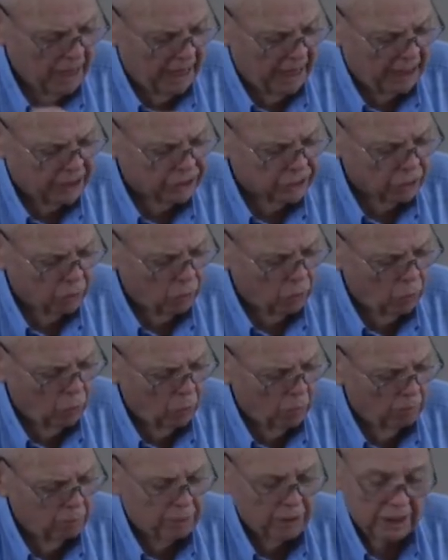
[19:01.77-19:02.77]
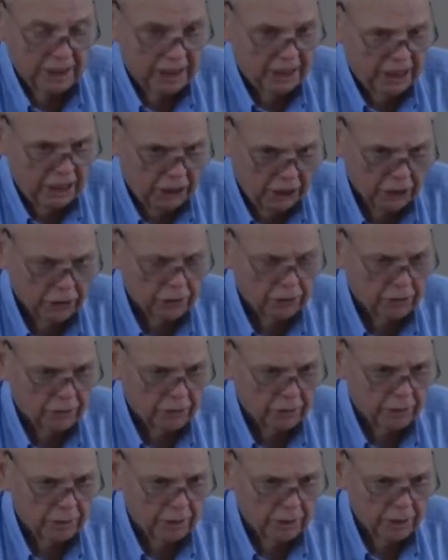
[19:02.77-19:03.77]
And so, but
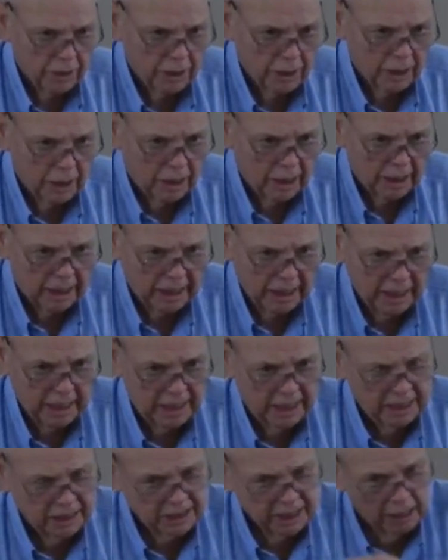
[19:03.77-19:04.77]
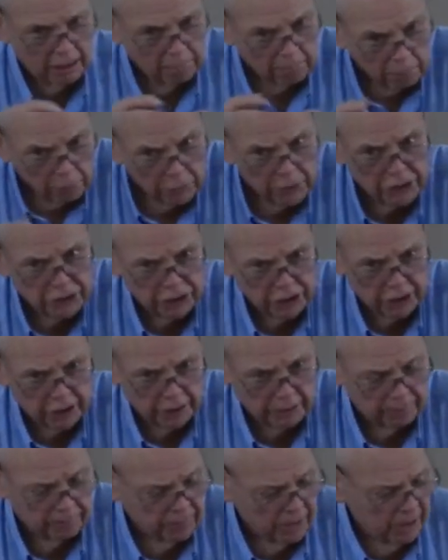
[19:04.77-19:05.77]
here again, he's out preaching.
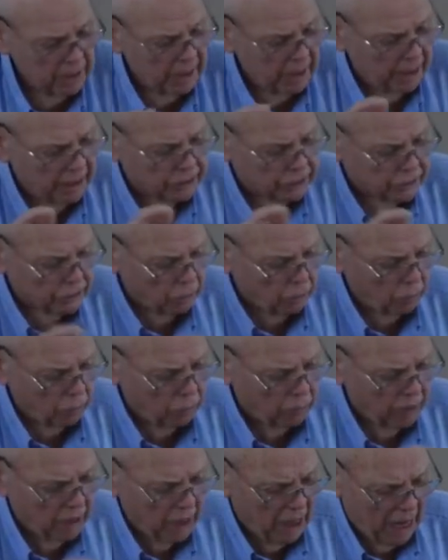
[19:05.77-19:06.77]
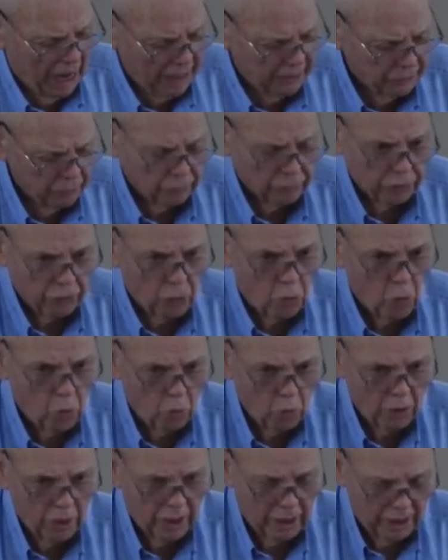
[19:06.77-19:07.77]
And so I don't
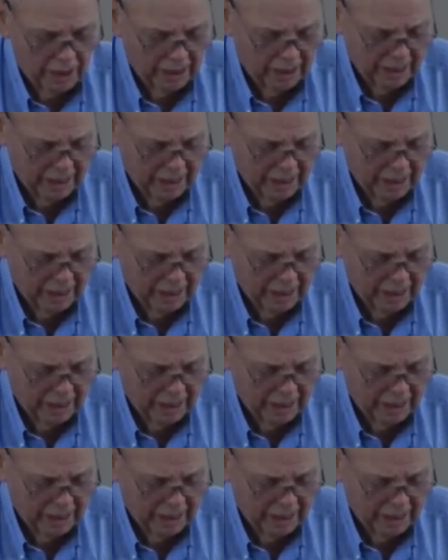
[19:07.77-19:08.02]
know, uh,